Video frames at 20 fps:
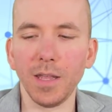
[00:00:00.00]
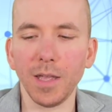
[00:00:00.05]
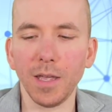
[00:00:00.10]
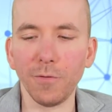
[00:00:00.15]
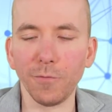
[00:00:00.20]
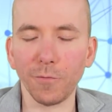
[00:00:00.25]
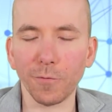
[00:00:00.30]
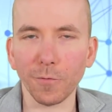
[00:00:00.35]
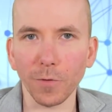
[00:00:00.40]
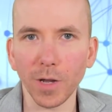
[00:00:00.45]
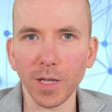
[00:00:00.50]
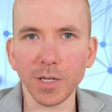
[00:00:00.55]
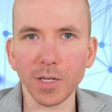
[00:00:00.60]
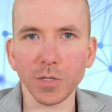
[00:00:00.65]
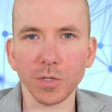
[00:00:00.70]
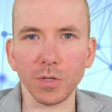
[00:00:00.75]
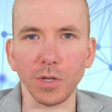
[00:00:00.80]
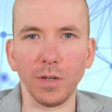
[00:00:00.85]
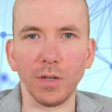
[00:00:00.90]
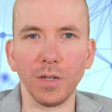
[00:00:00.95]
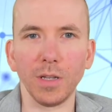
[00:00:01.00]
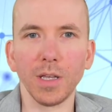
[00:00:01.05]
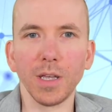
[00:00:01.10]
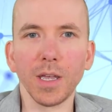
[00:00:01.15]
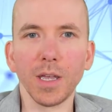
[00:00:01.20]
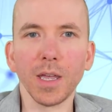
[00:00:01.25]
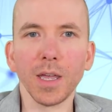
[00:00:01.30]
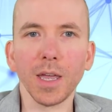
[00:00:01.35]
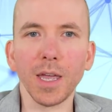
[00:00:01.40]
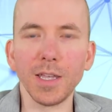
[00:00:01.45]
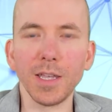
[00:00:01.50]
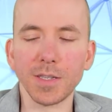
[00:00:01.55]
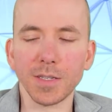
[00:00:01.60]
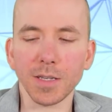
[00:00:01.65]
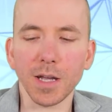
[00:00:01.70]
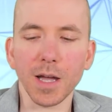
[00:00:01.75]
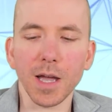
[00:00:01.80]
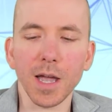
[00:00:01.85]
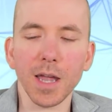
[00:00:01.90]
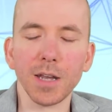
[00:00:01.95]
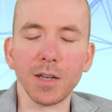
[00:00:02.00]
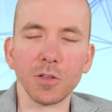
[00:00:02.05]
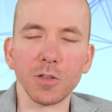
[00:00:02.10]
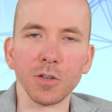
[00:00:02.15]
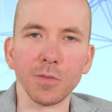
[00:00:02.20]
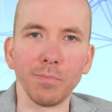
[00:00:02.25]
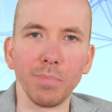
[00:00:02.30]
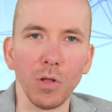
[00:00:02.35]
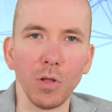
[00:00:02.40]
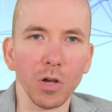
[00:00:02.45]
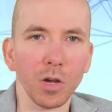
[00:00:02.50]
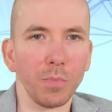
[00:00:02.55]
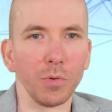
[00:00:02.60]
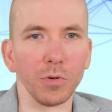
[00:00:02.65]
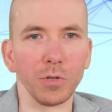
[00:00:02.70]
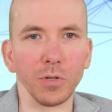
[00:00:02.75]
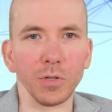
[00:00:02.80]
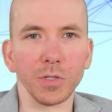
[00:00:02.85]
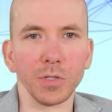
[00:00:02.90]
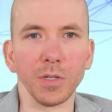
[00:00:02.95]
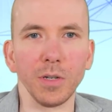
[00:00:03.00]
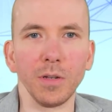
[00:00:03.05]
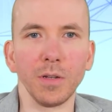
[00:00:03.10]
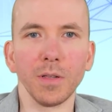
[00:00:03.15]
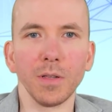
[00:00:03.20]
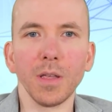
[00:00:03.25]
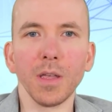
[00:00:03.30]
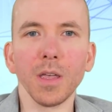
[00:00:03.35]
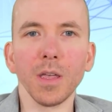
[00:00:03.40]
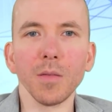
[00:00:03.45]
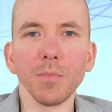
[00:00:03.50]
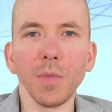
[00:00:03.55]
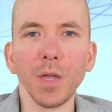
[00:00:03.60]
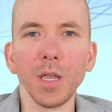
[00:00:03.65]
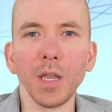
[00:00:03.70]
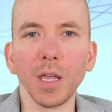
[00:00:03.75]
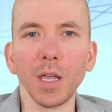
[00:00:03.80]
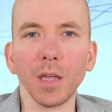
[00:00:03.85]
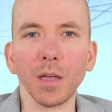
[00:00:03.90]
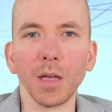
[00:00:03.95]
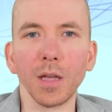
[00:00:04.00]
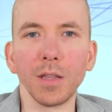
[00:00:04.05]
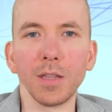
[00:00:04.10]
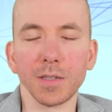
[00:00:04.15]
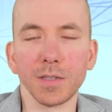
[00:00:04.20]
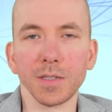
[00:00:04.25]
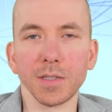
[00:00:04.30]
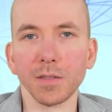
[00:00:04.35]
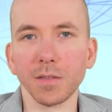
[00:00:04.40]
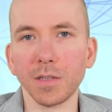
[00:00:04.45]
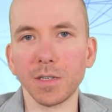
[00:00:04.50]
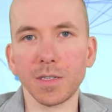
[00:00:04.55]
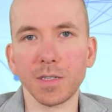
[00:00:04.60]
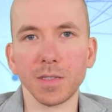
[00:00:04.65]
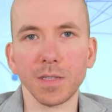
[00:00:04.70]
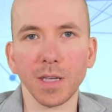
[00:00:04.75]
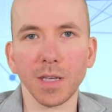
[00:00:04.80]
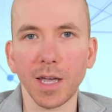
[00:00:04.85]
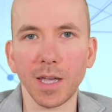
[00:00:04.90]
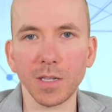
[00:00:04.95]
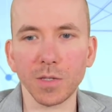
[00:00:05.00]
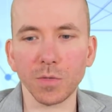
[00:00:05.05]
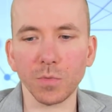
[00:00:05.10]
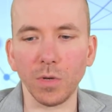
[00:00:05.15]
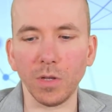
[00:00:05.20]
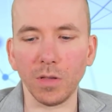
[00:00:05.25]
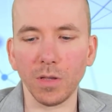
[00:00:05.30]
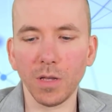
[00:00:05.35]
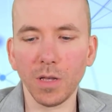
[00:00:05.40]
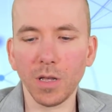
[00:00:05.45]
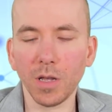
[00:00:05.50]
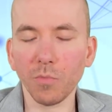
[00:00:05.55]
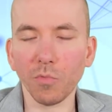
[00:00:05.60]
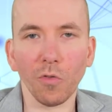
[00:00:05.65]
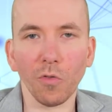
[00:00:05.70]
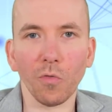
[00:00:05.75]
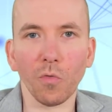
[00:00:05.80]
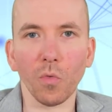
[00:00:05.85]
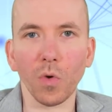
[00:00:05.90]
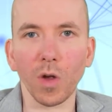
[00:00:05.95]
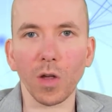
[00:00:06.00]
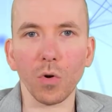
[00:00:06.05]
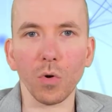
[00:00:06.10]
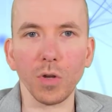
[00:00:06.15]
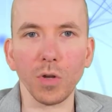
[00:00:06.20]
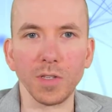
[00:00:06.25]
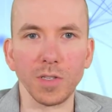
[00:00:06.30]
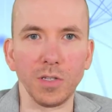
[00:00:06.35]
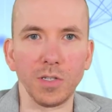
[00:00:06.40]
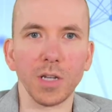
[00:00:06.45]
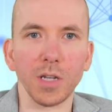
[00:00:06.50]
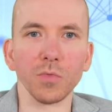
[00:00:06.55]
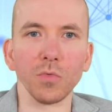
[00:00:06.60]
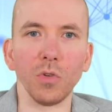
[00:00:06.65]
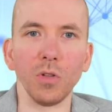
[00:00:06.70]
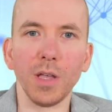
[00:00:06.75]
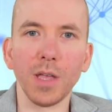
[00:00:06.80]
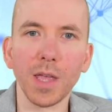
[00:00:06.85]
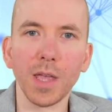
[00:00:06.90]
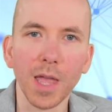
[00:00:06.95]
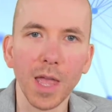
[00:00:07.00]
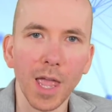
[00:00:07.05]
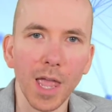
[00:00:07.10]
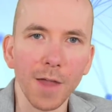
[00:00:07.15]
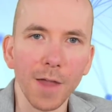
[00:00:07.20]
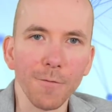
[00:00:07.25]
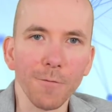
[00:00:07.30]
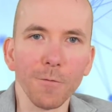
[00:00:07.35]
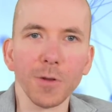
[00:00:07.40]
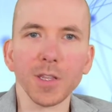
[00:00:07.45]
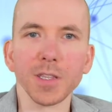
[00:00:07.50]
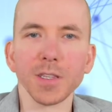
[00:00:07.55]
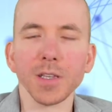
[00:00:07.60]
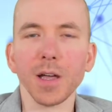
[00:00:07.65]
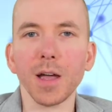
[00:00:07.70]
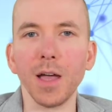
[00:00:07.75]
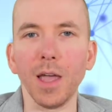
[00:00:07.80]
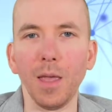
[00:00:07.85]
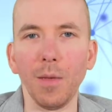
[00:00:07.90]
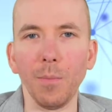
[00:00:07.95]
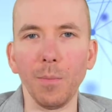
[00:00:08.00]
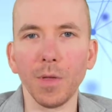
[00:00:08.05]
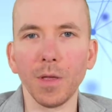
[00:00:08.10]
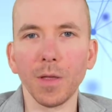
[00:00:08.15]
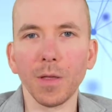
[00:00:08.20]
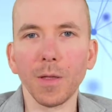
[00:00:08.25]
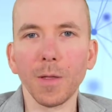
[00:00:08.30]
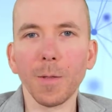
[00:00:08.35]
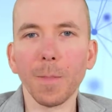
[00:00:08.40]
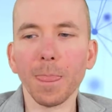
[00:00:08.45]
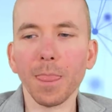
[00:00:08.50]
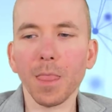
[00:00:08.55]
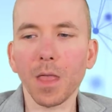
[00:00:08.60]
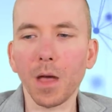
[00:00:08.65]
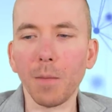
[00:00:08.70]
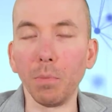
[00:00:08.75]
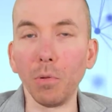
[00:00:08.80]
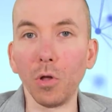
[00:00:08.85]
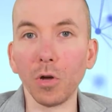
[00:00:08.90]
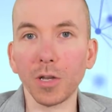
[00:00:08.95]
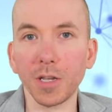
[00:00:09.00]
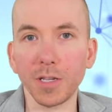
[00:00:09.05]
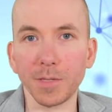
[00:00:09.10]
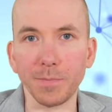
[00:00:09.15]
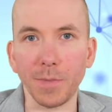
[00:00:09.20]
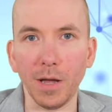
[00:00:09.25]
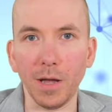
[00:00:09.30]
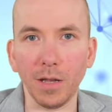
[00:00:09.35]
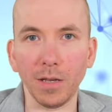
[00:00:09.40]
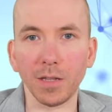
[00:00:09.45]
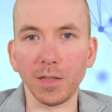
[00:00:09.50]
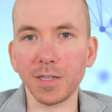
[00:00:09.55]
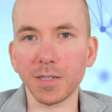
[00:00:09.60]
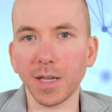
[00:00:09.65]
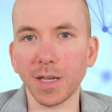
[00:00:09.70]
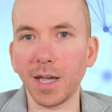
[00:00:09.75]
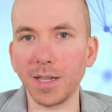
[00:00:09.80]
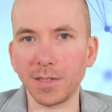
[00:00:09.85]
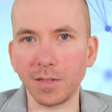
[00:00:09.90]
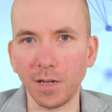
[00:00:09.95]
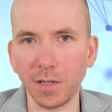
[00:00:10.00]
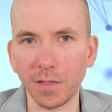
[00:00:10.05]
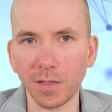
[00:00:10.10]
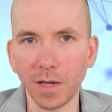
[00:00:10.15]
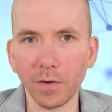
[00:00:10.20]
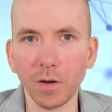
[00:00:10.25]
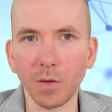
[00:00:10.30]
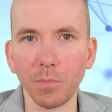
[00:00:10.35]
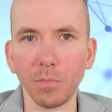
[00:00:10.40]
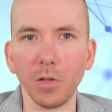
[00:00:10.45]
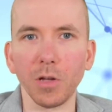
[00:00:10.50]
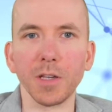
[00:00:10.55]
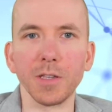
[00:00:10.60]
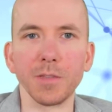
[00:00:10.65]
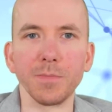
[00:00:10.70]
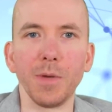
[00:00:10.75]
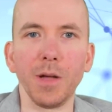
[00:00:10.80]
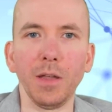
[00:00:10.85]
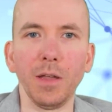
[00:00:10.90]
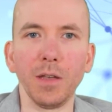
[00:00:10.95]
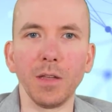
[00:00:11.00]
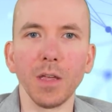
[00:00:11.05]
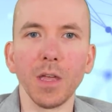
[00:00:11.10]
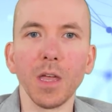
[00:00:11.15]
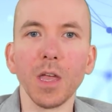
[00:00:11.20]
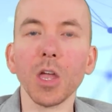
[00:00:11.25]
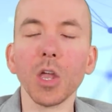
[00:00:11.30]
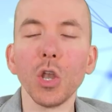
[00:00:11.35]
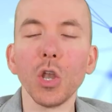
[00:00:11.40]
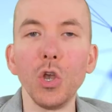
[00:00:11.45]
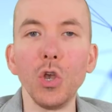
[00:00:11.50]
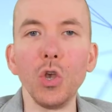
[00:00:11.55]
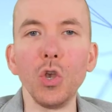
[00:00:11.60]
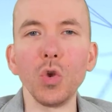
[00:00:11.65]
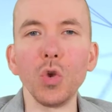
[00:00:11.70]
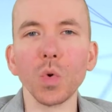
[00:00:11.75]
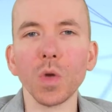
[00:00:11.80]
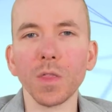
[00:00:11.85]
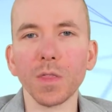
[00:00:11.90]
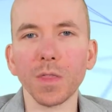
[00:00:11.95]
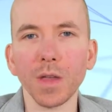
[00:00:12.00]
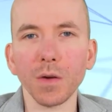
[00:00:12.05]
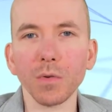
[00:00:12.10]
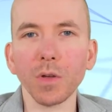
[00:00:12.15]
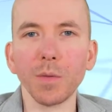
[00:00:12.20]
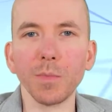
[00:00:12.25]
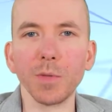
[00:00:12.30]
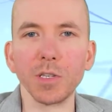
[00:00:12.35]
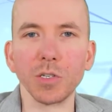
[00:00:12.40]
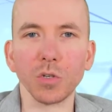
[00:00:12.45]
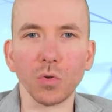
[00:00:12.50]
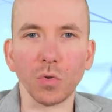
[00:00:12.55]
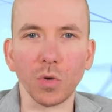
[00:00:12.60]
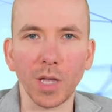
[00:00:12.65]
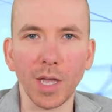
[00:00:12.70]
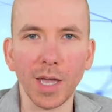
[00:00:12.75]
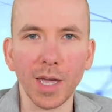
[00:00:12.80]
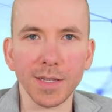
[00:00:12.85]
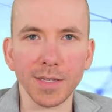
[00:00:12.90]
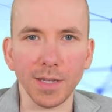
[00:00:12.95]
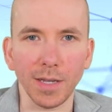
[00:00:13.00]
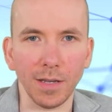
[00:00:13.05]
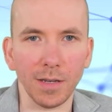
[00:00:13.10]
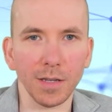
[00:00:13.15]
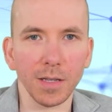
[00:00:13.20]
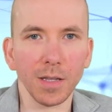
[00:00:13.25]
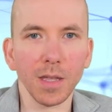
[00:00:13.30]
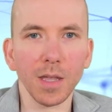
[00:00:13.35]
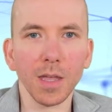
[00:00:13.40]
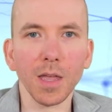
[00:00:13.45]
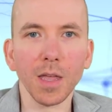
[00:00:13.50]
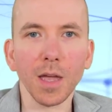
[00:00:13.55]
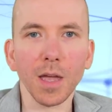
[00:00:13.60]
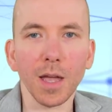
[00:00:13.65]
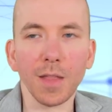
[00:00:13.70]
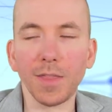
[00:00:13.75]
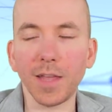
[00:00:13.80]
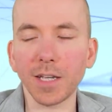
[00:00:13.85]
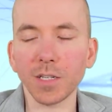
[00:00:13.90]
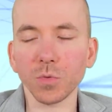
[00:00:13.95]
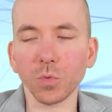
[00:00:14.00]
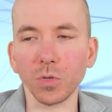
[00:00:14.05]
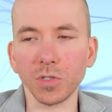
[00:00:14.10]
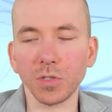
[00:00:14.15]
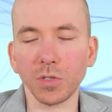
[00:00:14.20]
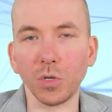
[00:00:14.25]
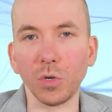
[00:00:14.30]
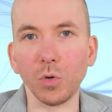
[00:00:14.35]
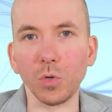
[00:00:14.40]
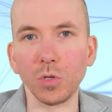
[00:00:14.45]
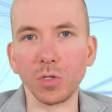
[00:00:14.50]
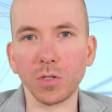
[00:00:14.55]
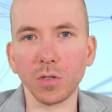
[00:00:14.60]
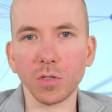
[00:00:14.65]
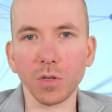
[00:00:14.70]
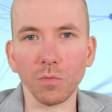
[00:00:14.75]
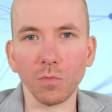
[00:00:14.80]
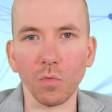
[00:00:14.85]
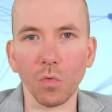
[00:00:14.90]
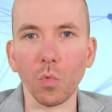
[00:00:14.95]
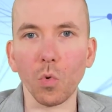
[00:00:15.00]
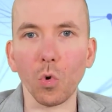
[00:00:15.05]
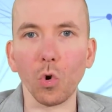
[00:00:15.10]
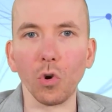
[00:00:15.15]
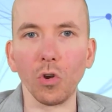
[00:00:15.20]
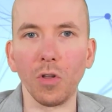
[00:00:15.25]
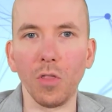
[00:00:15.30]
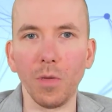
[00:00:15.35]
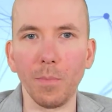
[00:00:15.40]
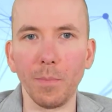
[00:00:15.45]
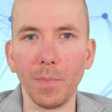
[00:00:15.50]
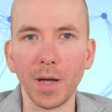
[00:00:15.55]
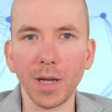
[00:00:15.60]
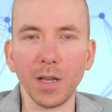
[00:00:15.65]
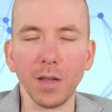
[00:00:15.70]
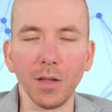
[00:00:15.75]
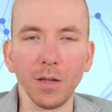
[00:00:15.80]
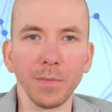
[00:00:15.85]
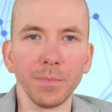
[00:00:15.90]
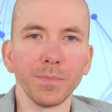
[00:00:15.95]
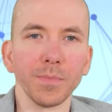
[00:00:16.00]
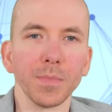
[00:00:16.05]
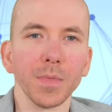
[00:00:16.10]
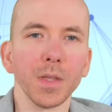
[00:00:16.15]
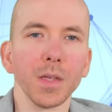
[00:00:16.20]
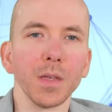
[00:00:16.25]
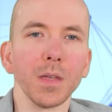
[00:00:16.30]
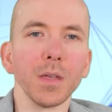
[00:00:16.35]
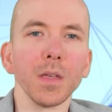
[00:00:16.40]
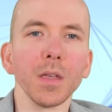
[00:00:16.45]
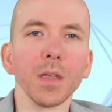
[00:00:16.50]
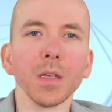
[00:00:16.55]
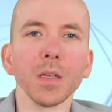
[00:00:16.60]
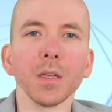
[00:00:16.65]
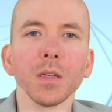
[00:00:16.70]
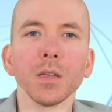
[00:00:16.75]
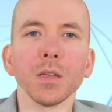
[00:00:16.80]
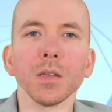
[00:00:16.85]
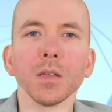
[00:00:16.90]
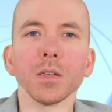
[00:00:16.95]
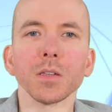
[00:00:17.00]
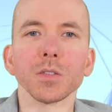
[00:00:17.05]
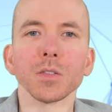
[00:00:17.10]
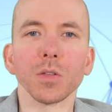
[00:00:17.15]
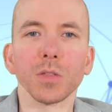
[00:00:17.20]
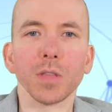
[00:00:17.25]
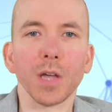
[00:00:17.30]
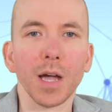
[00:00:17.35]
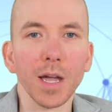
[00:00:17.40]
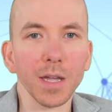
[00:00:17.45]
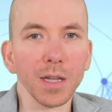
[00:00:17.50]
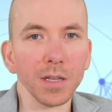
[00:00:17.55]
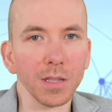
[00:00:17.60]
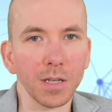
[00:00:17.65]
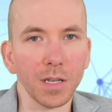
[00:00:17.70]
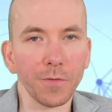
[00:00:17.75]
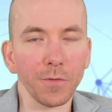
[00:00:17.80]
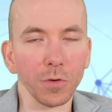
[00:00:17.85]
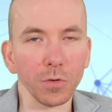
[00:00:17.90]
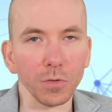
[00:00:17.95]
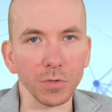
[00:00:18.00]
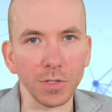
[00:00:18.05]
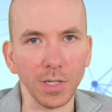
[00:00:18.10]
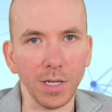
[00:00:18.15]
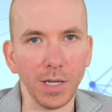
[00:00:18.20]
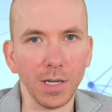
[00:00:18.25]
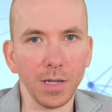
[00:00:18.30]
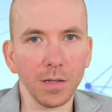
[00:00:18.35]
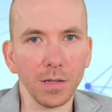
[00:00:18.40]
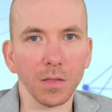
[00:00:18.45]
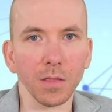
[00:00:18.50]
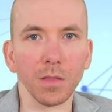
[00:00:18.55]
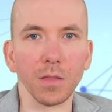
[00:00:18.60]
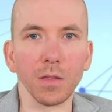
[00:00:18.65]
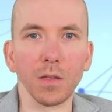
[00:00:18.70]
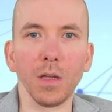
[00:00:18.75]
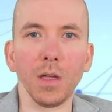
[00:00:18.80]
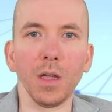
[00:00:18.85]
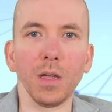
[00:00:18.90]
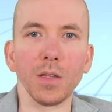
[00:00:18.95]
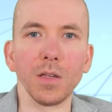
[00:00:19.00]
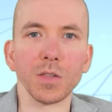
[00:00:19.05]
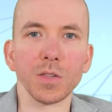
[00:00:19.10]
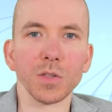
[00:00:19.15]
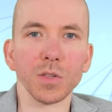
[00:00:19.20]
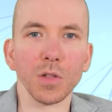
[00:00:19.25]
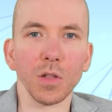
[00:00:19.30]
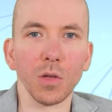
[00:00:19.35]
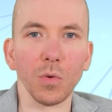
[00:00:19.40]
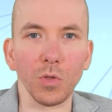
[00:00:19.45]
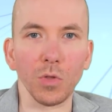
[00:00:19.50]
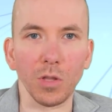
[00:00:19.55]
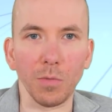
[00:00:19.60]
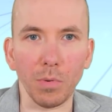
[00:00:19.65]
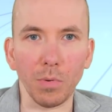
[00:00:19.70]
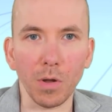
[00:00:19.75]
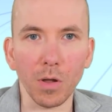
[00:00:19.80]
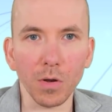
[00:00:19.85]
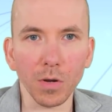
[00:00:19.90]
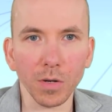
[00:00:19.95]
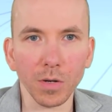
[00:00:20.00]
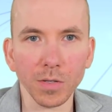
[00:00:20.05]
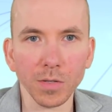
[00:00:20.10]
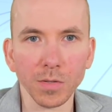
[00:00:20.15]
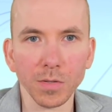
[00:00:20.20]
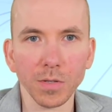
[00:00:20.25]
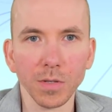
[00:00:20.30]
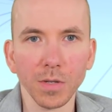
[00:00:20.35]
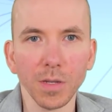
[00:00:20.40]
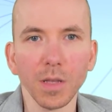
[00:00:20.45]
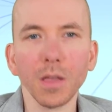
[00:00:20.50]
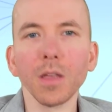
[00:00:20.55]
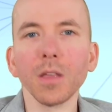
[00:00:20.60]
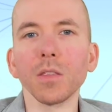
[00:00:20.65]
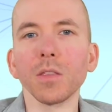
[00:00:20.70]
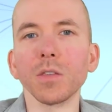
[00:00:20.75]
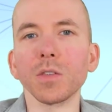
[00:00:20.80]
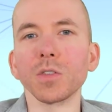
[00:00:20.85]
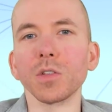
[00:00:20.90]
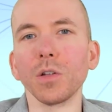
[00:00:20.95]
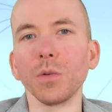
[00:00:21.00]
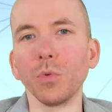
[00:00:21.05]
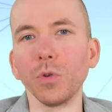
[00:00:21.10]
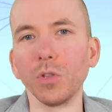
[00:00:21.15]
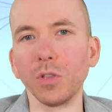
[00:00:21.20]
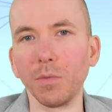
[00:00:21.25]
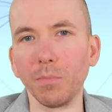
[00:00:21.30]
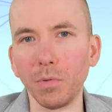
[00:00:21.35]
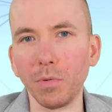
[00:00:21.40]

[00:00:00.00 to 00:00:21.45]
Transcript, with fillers: inflation is tied to block production, meaning, and this is the case with proof of work coins in general, every time a block is mined, in this case an Ethereum block is mined, new Ethereum is created, and that's what's used to reward the miner. So the higher the difficulty, the slower the blocks, the slower